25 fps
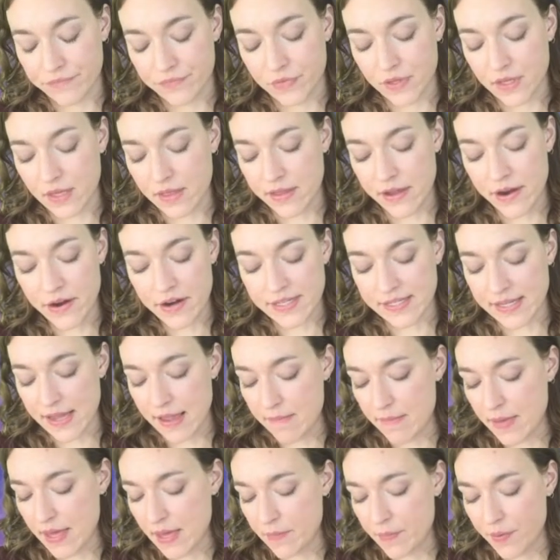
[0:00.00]
There is a
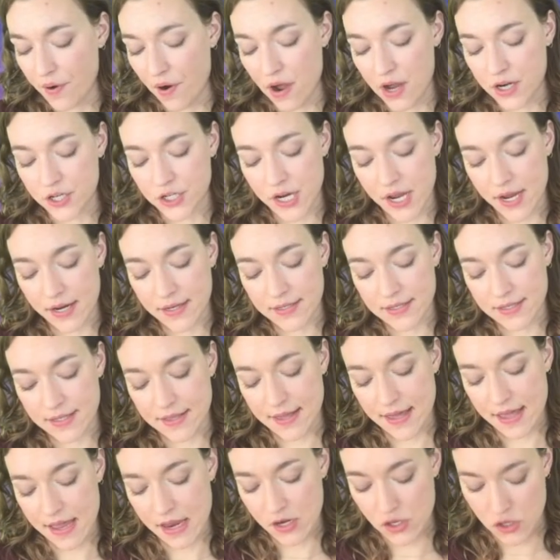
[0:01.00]
big project
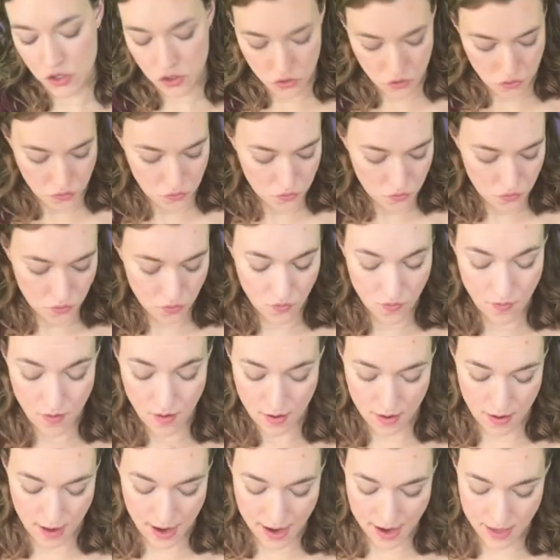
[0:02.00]
that you
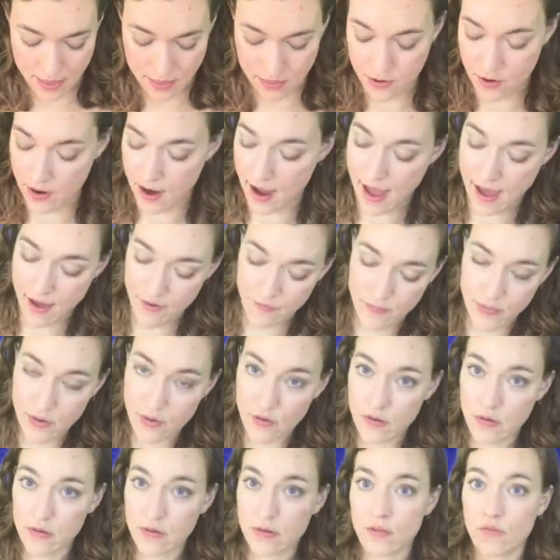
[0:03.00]
either have
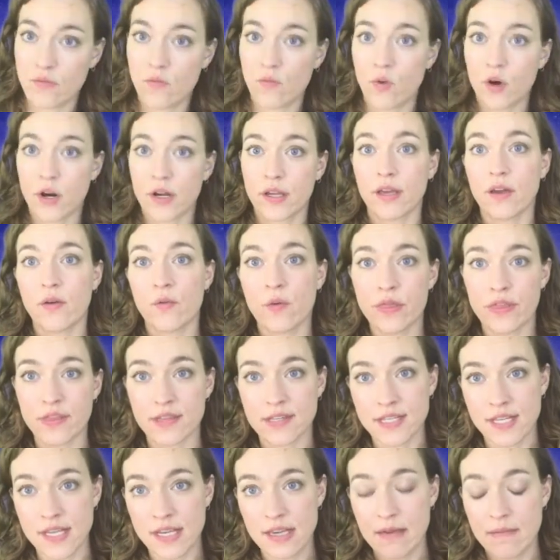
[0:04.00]
been working with a
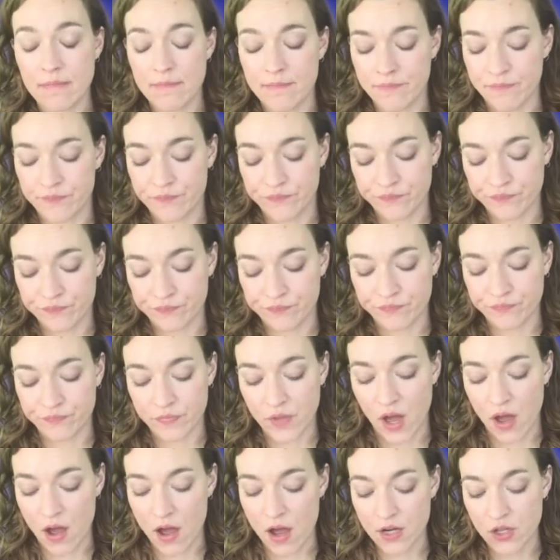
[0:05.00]
team
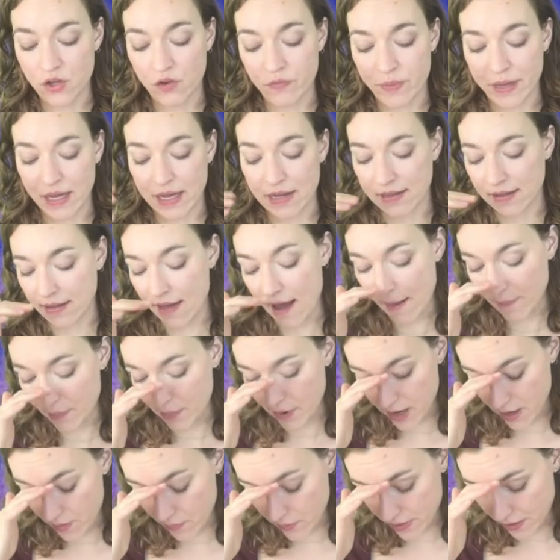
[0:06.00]
on, you've been
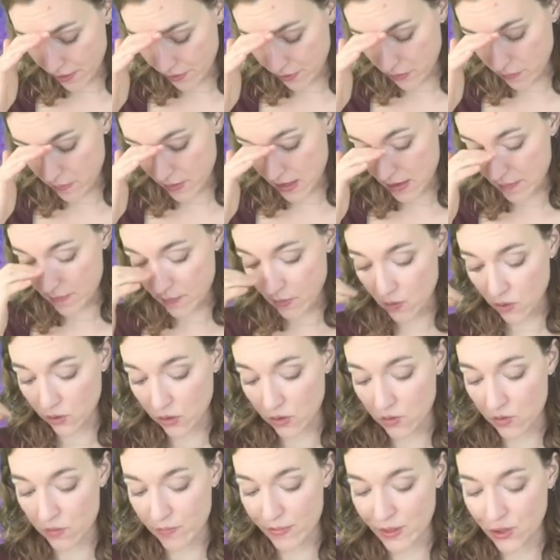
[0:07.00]
collaborating with other people,
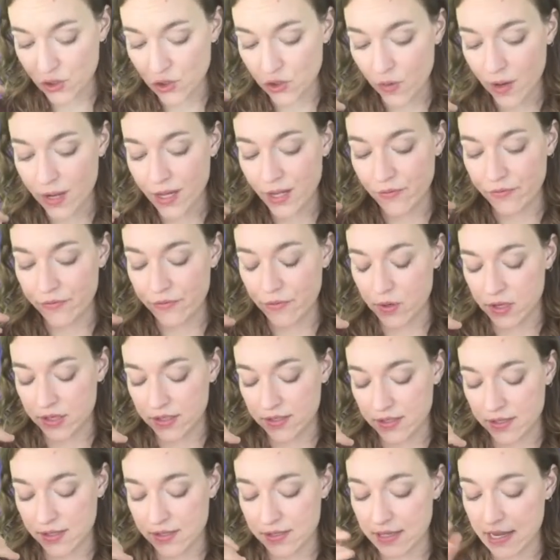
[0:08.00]
you have been joining
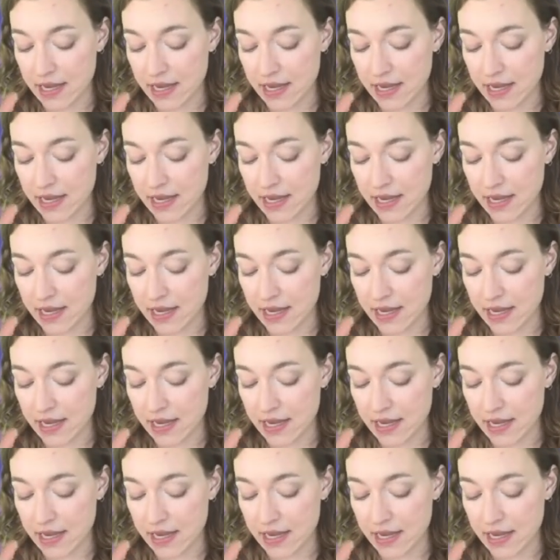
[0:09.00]
forces.